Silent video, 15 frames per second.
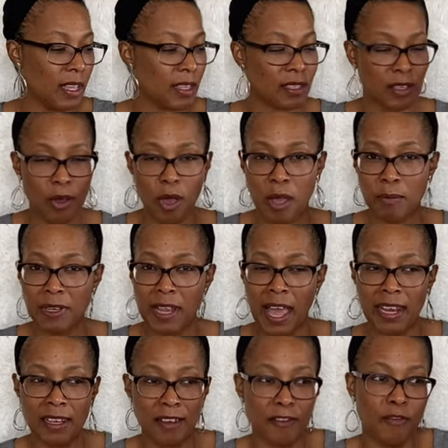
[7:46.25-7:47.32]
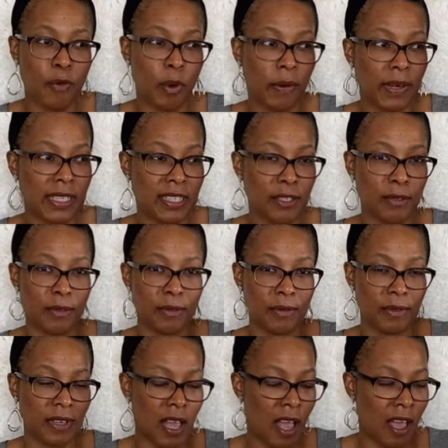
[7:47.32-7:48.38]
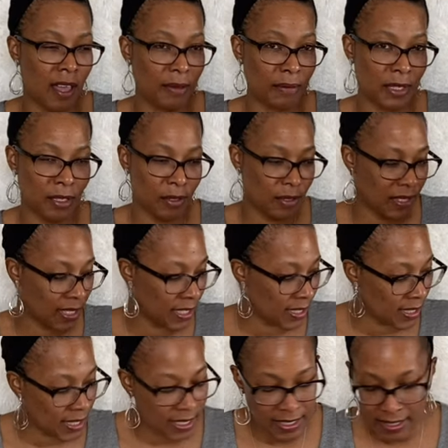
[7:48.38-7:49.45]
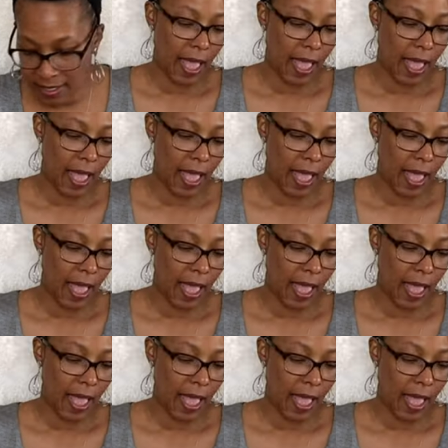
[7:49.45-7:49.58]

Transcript: So I look forward to using this.